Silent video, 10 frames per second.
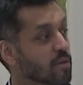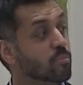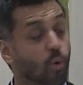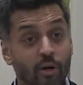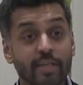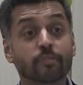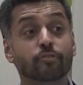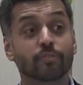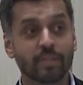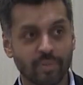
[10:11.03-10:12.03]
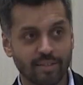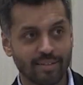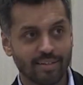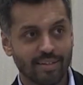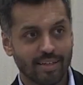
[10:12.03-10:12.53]
Morgan Freeman,
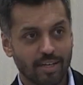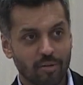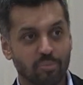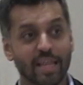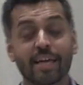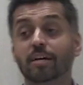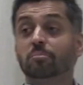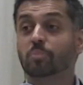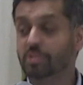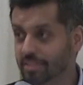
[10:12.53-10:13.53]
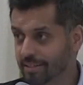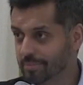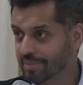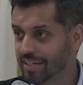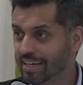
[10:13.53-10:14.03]
playing a
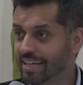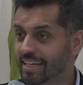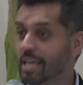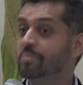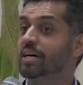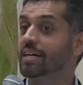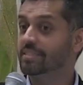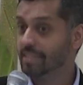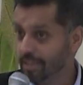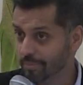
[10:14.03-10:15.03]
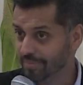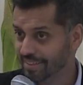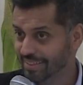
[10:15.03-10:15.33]
Muslim named Azim.